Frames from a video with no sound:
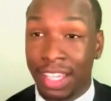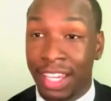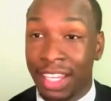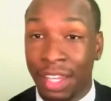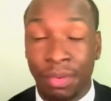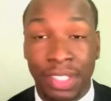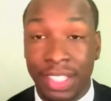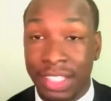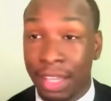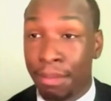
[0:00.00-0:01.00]
And it was
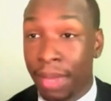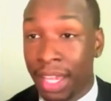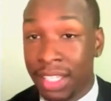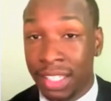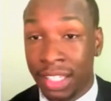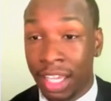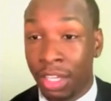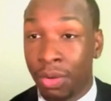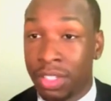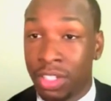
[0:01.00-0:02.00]
just amazing, like
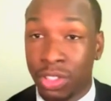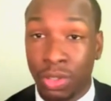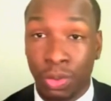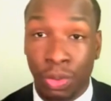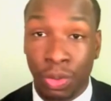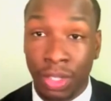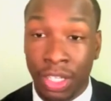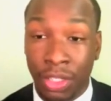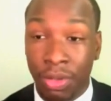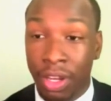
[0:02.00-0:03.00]
going to the school
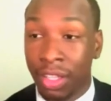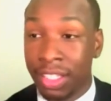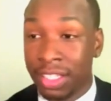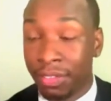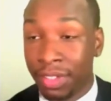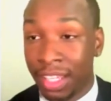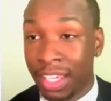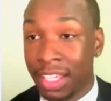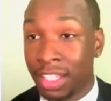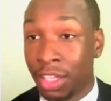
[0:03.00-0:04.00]
and doing all these different
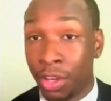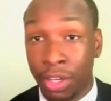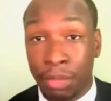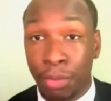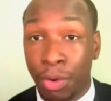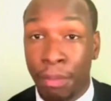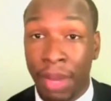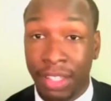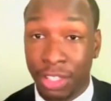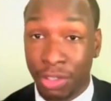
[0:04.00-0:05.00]
things and learning more
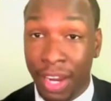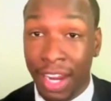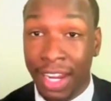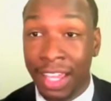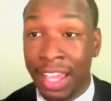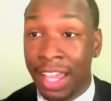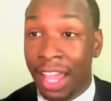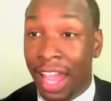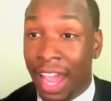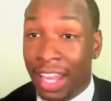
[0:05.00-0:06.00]
about the trade.
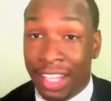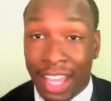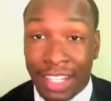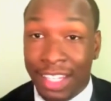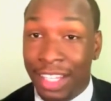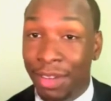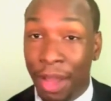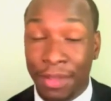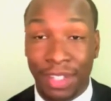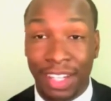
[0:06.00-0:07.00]
I didn't know I
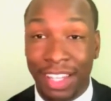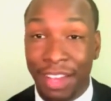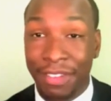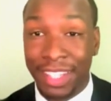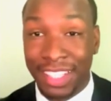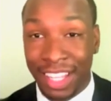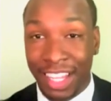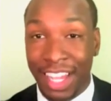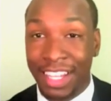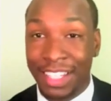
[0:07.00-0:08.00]
was going to love it until I
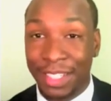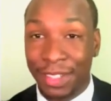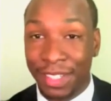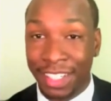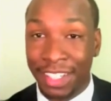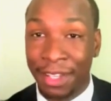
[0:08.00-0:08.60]
got into it.